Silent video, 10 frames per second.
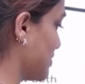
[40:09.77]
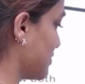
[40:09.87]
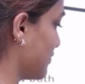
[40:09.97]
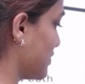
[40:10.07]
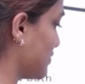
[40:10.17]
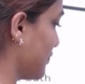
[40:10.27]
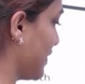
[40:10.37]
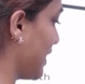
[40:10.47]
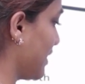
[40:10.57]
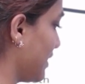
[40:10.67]
which we
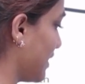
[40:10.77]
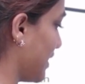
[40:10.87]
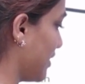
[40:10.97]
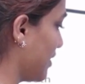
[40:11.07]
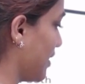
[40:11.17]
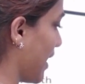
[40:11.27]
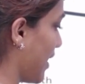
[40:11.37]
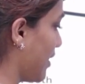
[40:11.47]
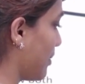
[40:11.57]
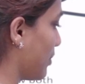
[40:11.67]
can tell
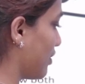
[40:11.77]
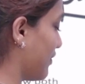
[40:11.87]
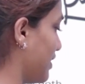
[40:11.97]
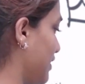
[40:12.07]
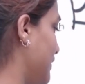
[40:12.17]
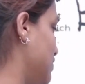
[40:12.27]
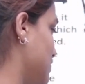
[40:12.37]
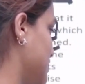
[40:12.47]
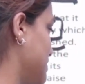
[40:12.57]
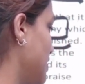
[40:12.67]
n number of
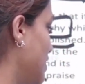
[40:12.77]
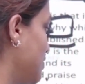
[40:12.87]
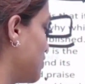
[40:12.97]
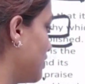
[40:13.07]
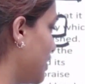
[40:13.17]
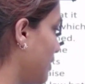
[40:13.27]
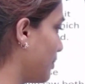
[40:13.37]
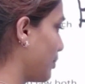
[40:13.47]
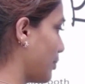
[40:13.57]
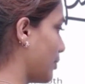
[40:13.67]
individuals. So they
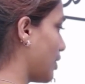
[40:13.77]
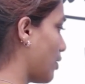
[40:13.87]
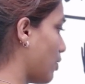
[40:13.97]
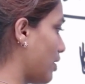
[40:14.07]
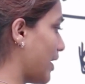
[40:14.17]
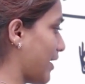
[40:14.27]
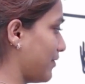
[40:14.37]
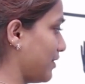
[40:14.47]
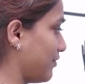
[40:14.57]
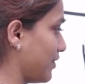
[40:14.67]
all have
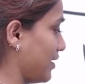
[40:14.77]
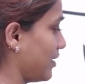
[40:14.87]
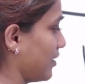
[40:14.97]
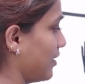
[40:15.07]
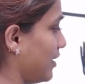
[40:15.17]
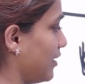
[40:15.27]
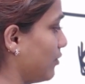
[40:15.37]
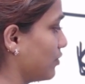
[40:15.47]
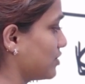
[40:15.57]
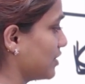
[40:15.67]
different
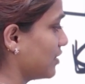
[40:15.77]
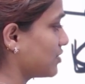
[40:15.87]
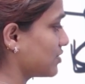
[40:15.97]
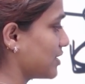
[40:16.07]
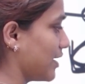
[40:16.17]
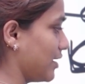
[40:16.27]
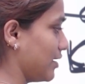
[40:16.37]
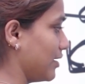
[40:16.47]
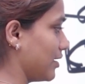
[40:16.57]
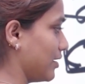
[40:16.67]
egos in the society,
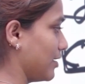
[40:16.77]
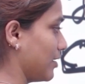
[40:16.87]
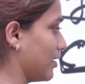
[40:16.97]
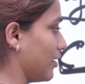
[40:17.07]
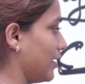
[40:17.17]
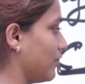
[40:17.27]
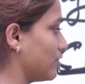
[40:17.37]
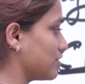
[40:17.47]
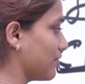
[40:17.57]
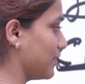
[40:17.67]

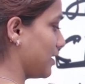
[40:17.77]
egos of their